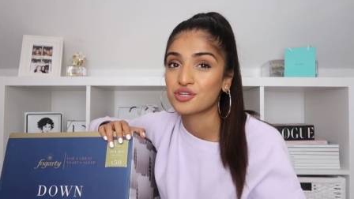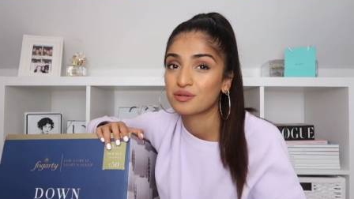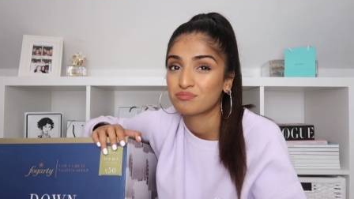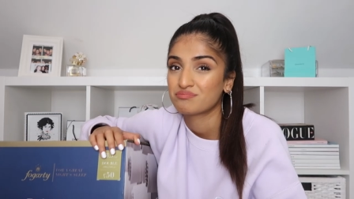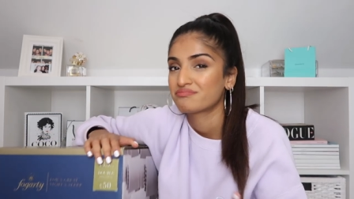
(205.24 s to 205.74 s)
So you
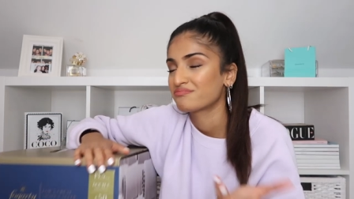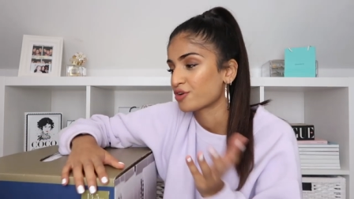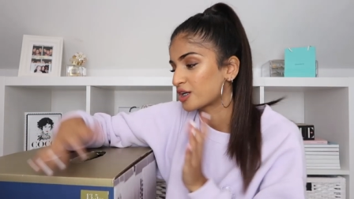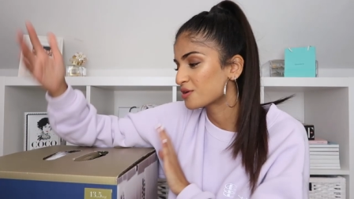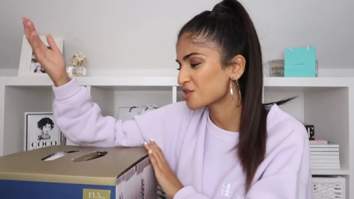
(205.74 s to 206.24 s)
can
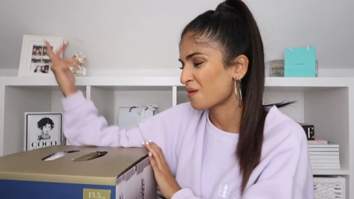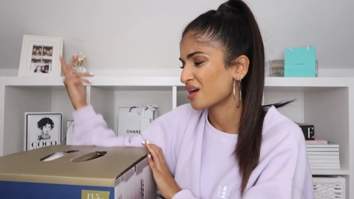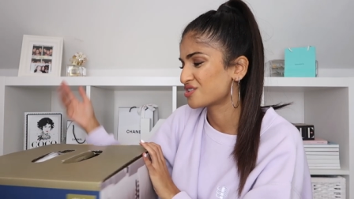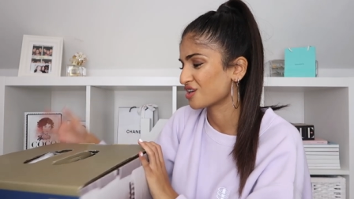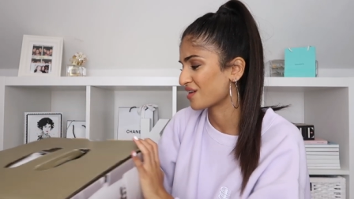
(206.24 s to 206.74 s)
pretty much
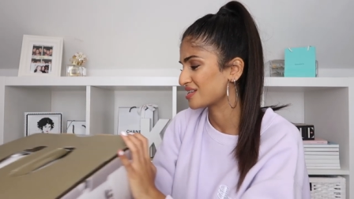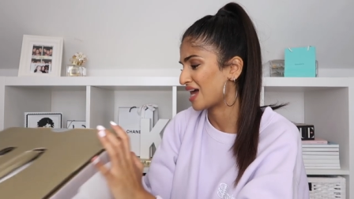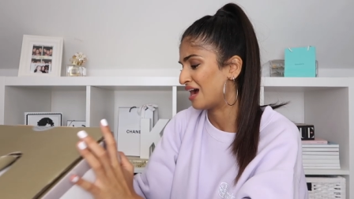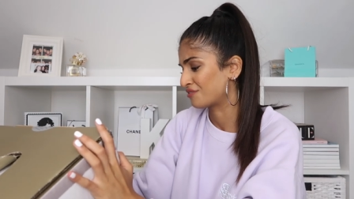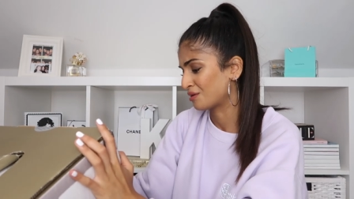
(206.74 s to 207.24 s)
buy duvets
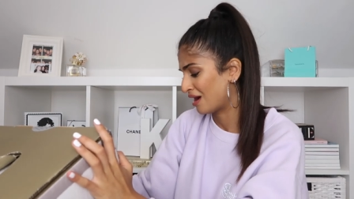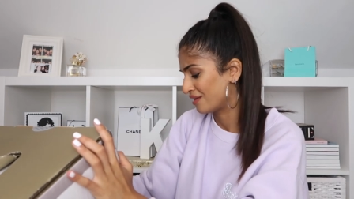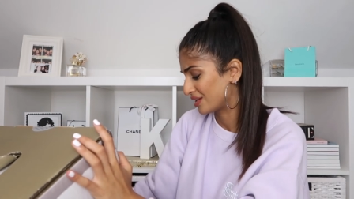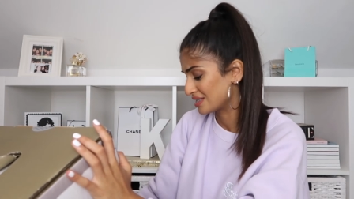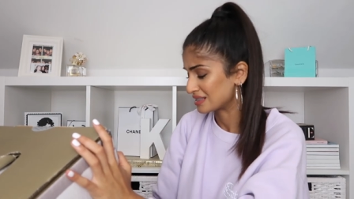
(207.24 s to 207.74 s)

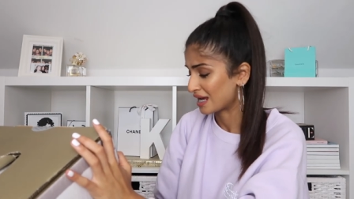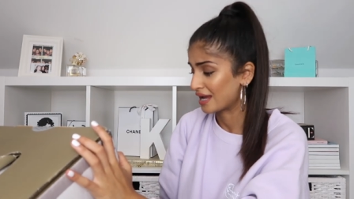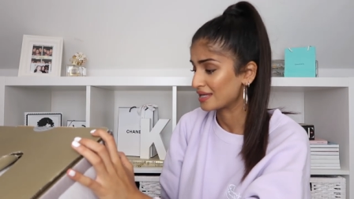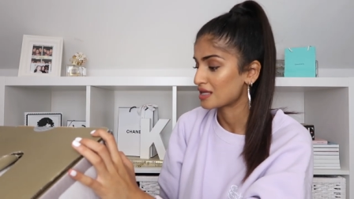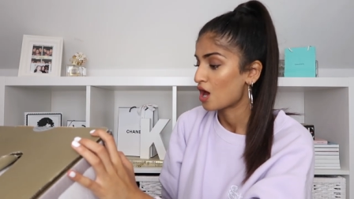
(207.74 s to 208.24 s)
everywhere these
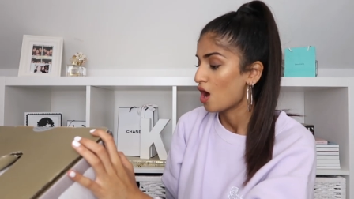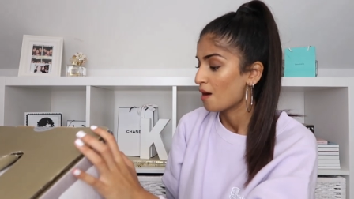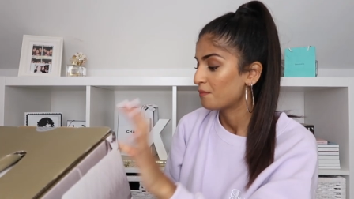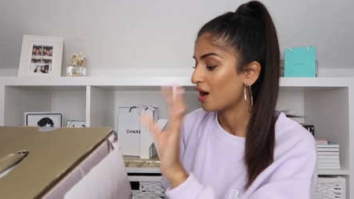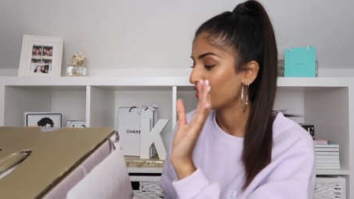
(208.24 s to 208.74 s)
days,
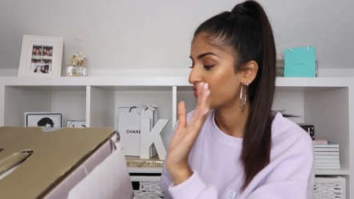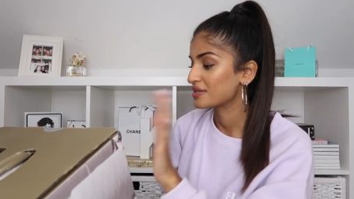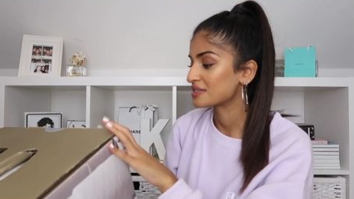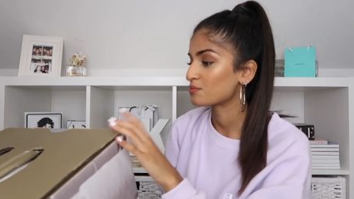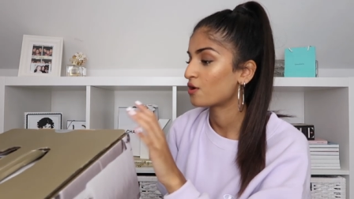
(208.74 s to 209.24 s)
but
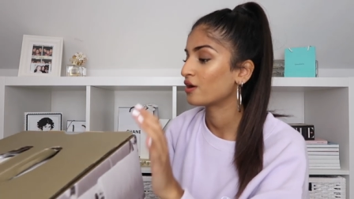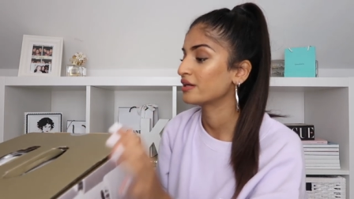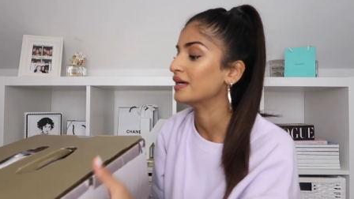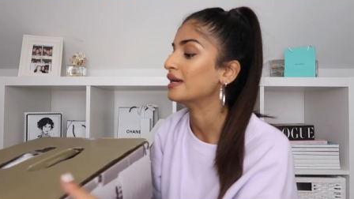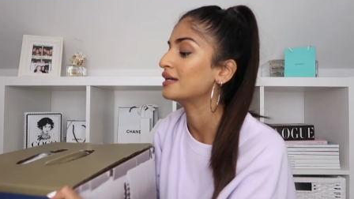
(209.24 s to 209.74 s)
this
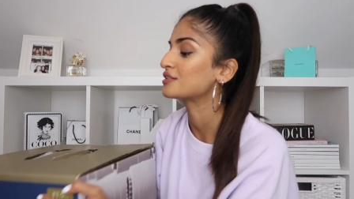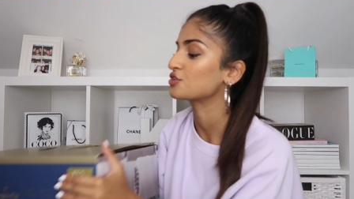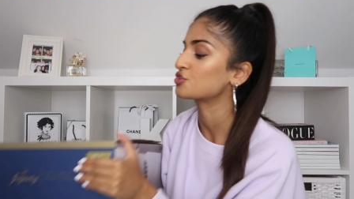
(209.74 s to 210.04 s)
one is